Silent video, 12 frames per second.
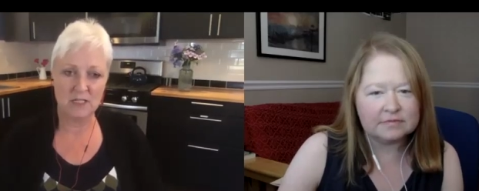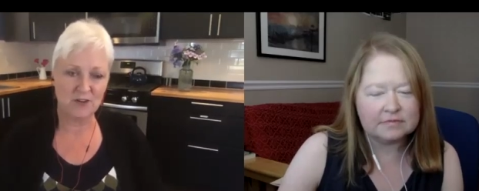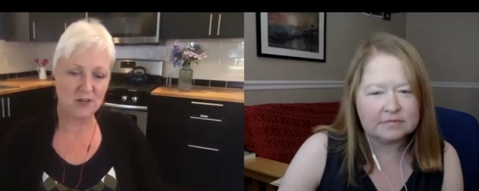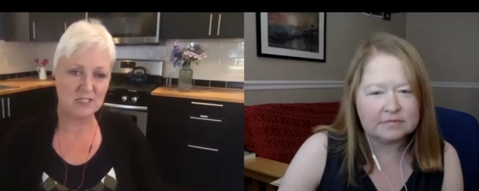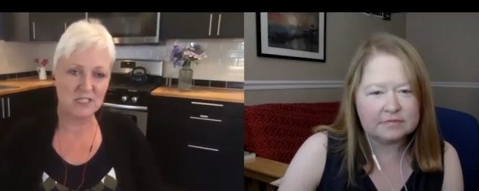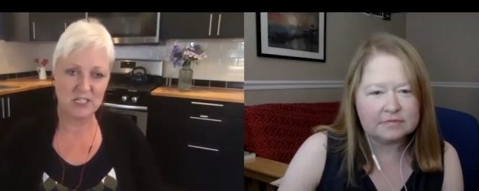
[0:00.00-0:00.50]
Speaker 1: as
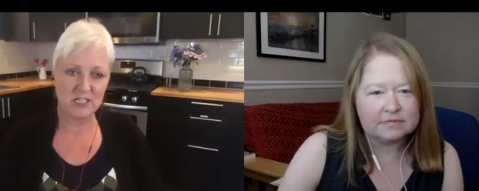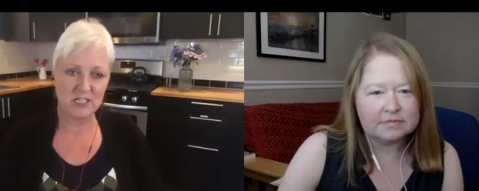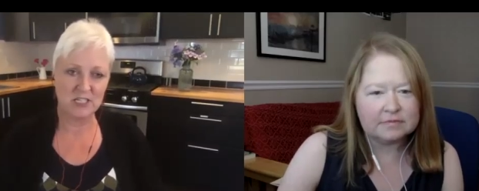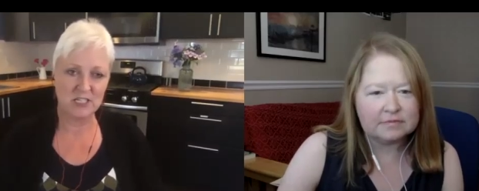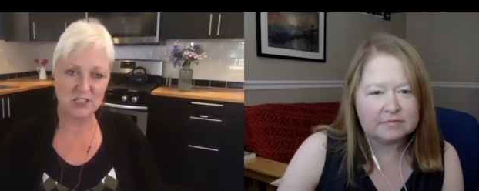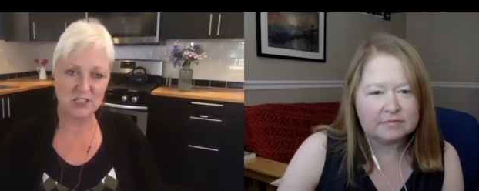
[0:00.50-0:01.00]
far as
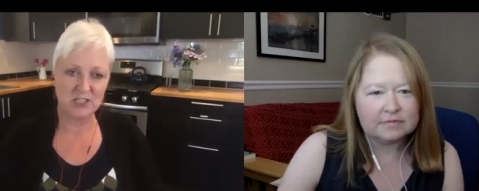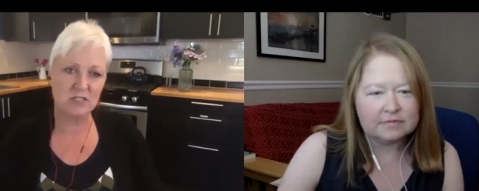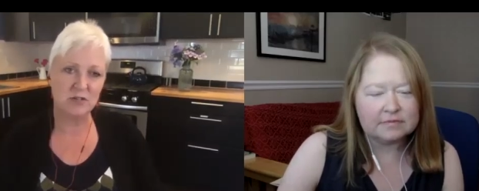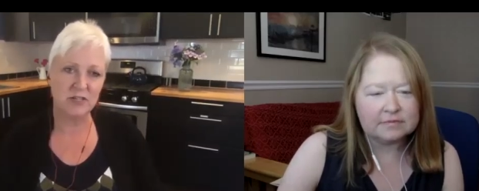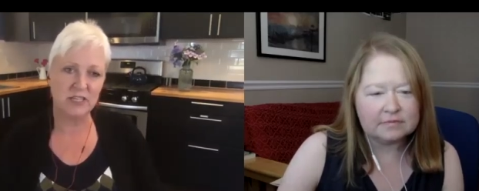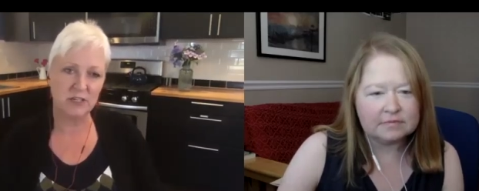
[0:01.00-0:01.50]
education
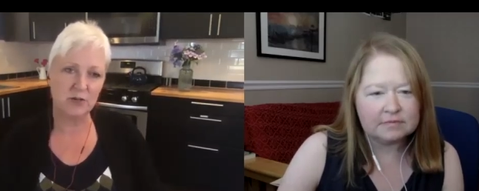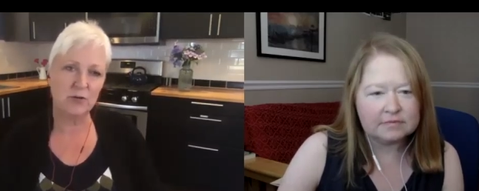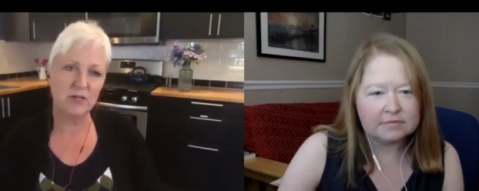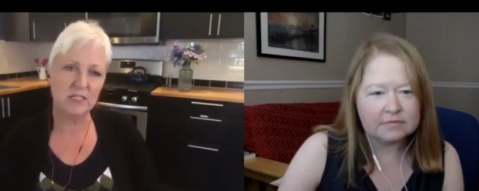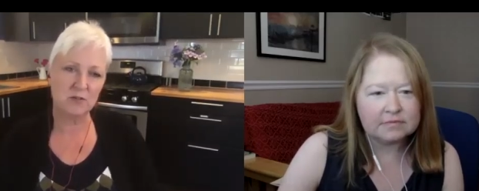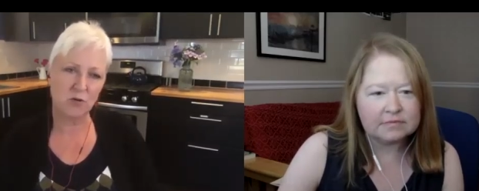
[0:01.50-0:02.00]
goes to
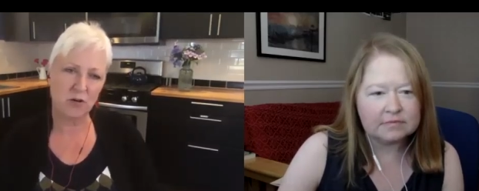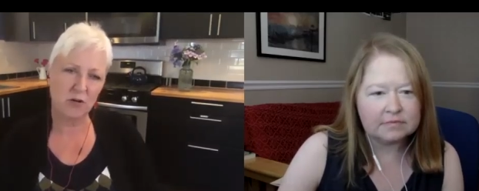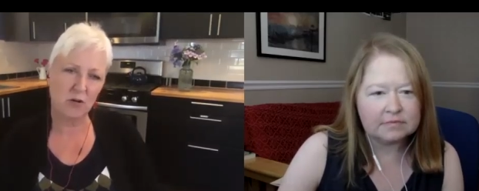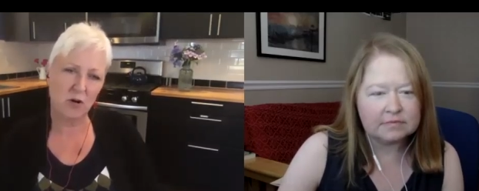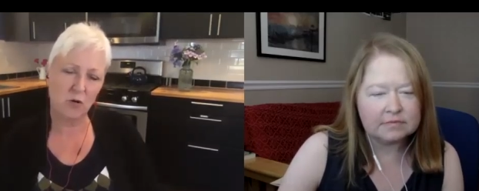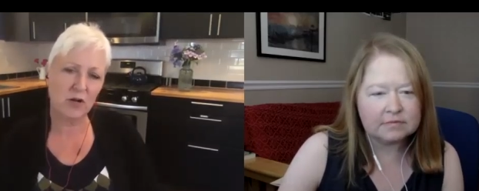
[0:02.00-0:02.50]
increase
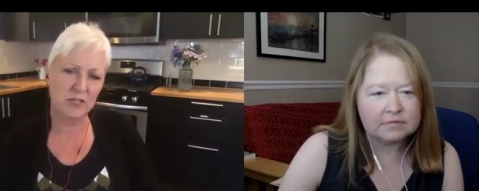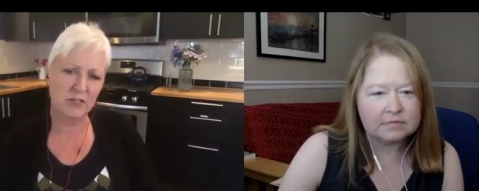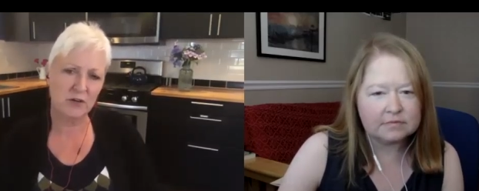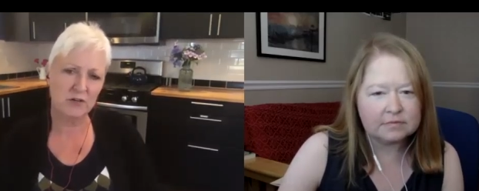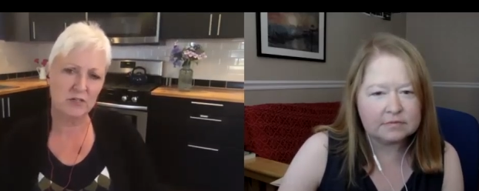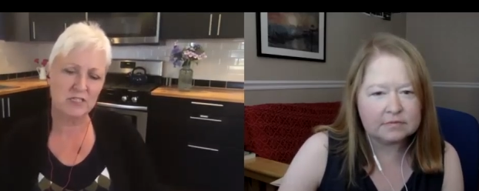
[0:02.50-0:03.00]
or, organ
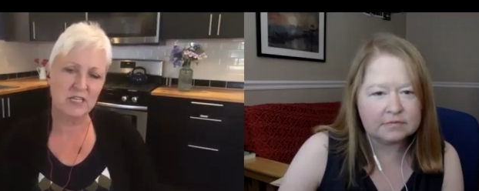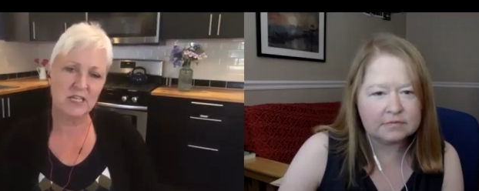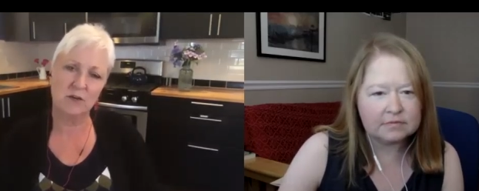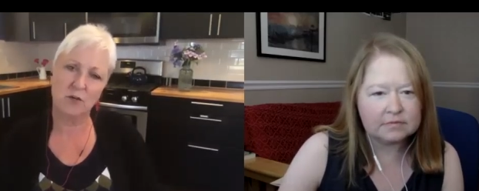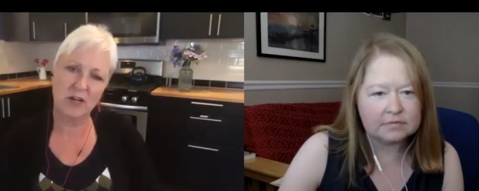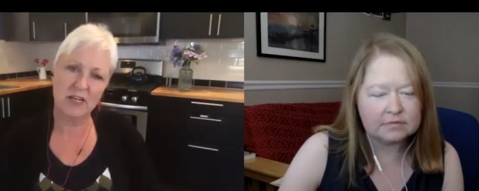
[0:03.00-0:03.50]
donors
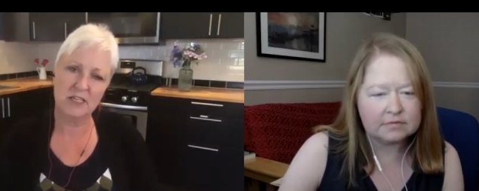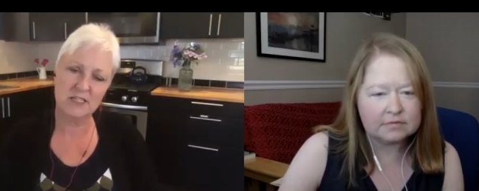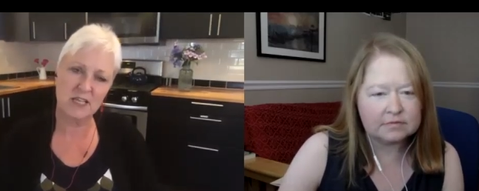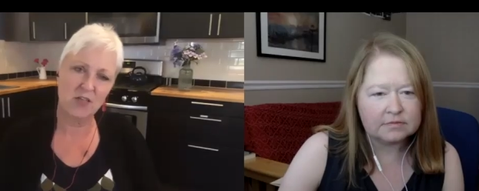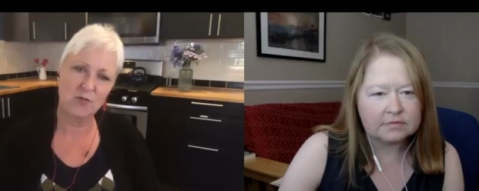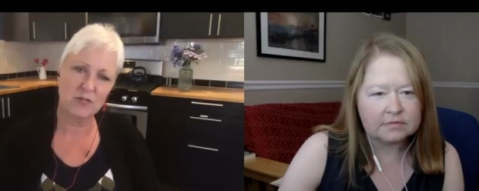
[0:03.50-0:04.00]
in oregon and
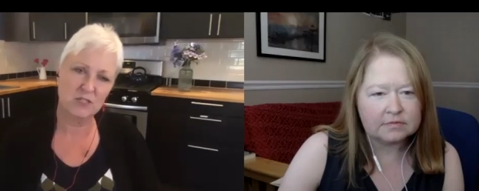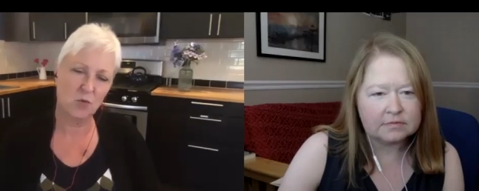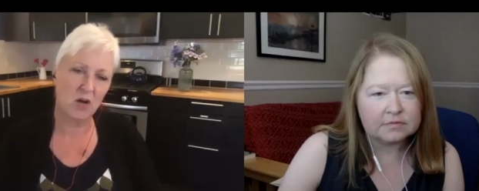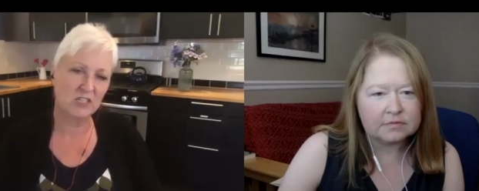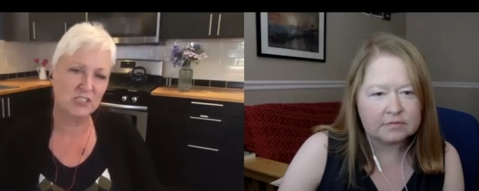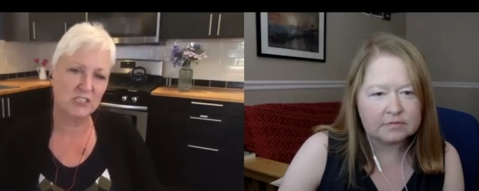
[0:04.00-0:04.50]
southwest
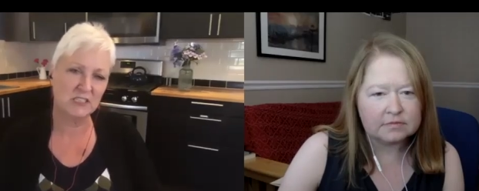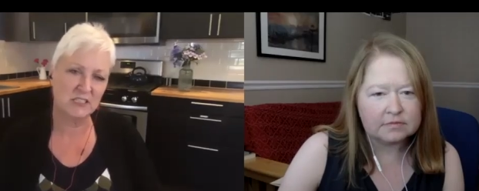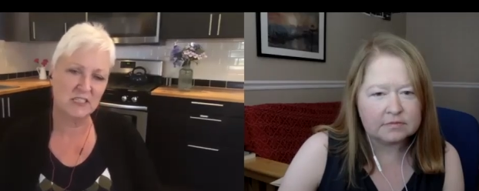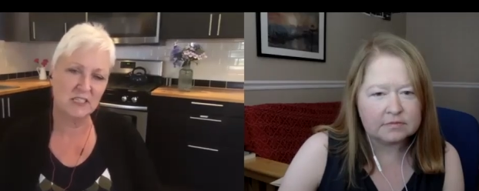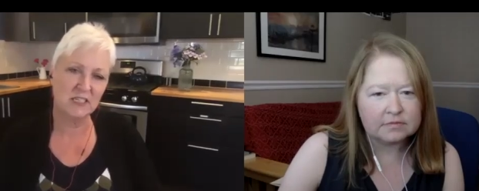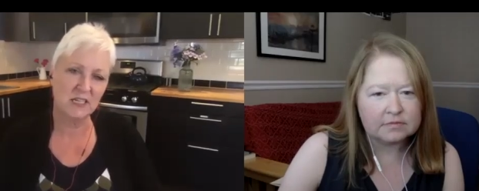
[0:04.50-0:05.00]

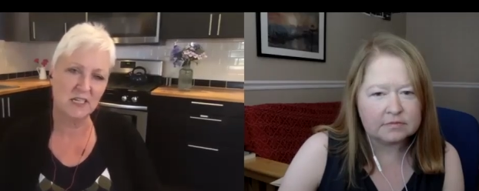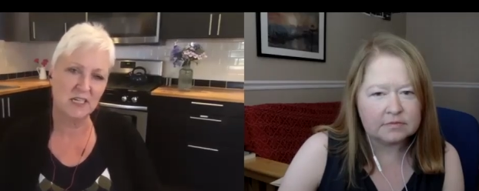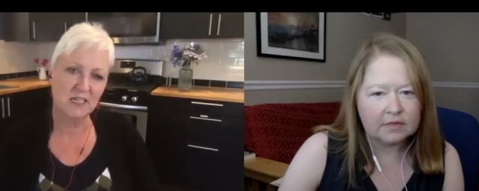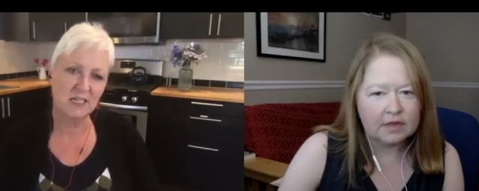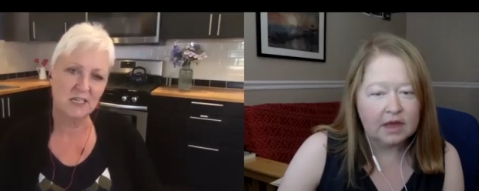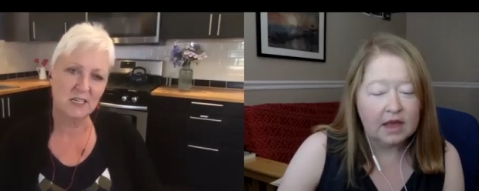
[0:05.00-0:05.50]
washington
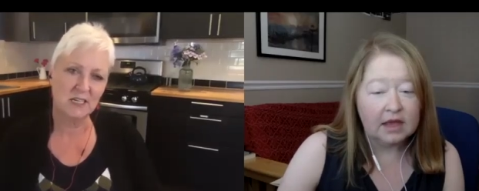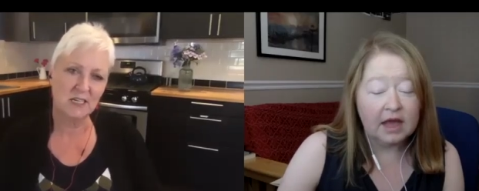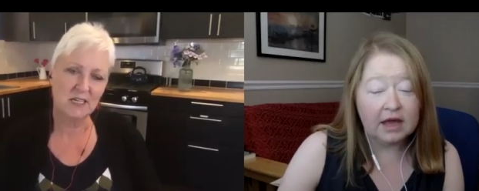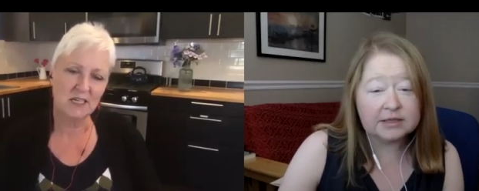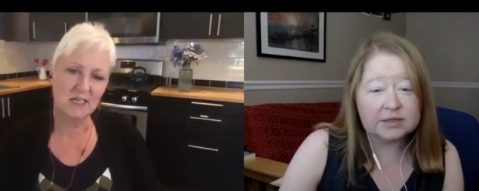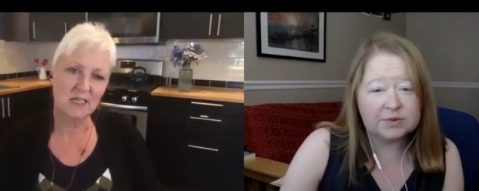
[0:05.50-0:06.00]

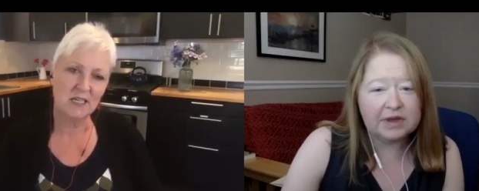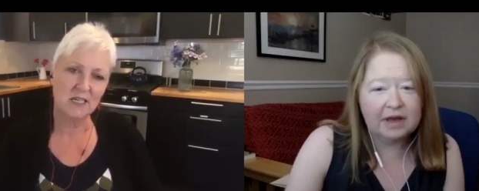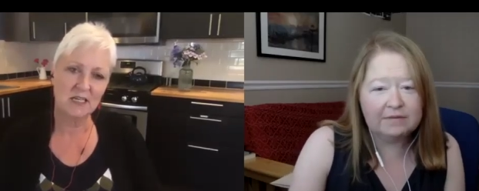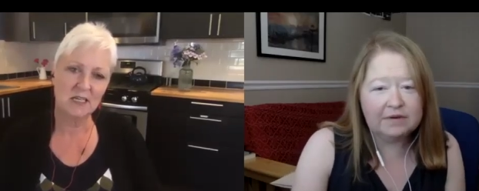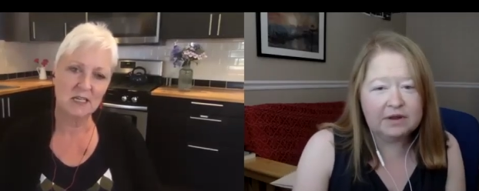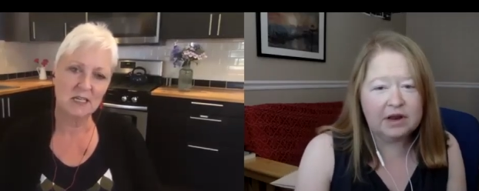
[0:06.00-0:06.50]
Speaker 2: yeah, so we
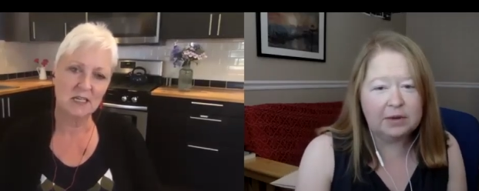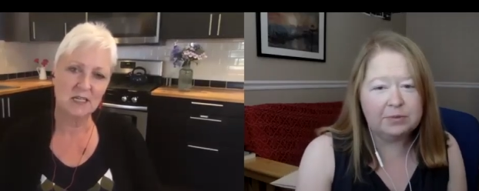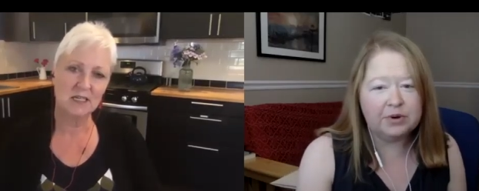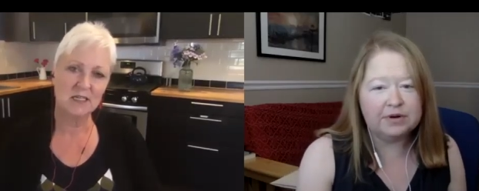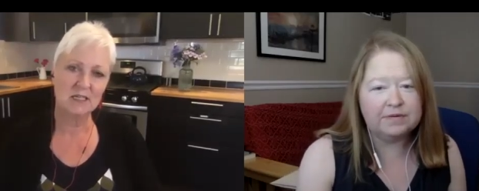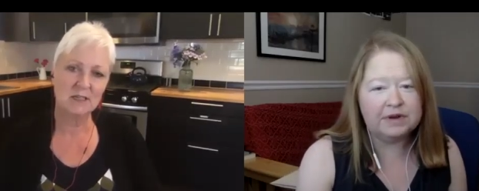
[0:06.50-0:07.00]
have a
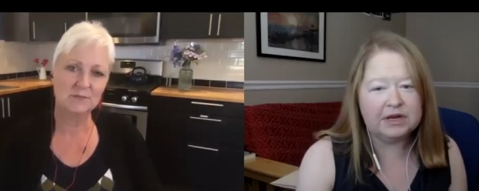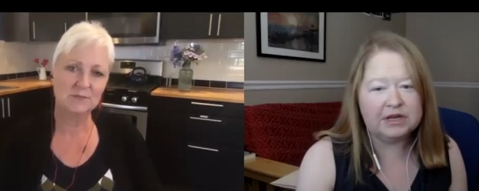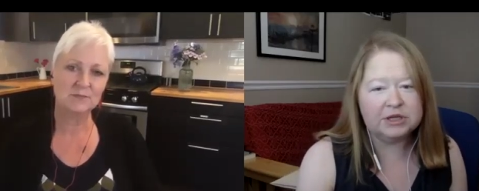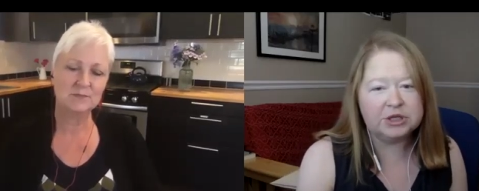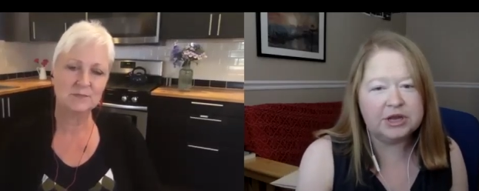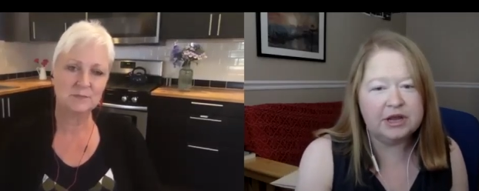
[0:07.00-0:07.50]
number of
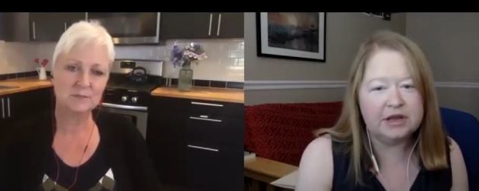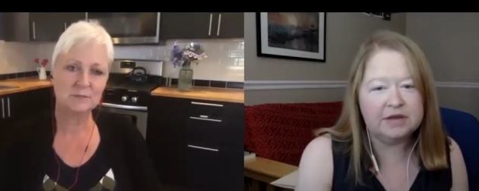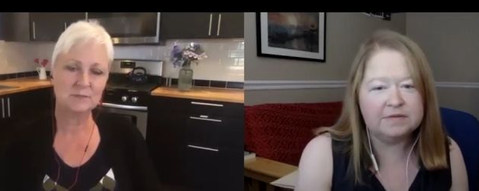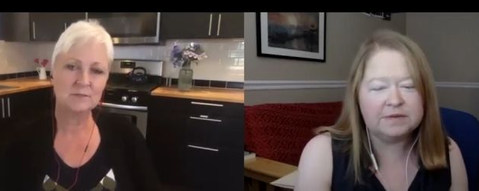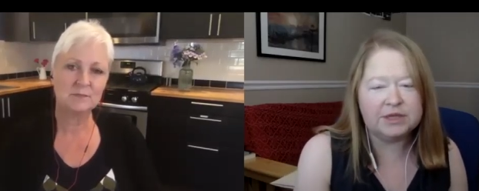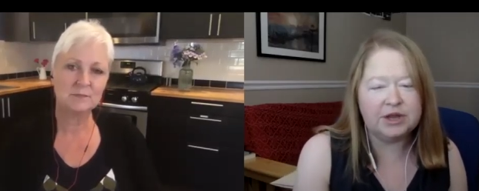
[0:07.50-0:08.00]

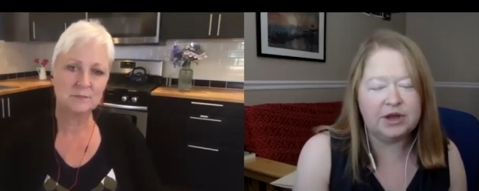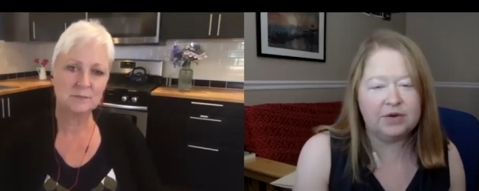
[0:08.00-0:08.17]
initiatives. You